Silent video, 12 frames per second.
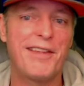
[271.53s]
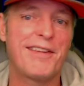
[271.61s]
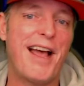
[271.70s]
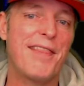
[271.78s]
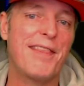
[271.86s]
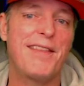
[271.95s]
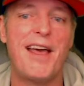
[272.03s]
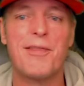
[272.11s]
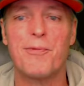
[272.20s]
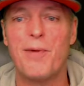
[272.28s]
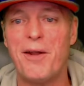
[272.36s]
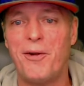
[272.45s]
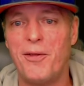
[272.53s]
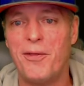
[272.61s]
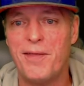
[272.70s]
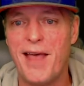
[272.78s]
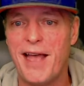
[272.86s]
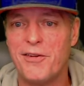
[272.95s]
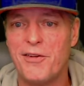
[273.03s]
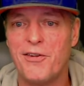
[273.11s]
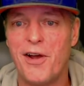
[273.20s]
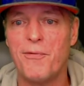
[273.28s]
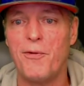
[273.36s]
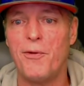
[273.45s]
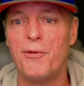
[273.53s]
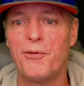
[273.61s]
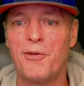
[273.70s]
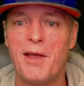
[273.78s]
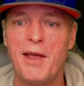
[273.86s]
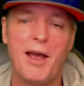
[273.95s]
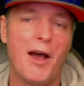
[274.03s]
and it's got the Death Rattle that shuffles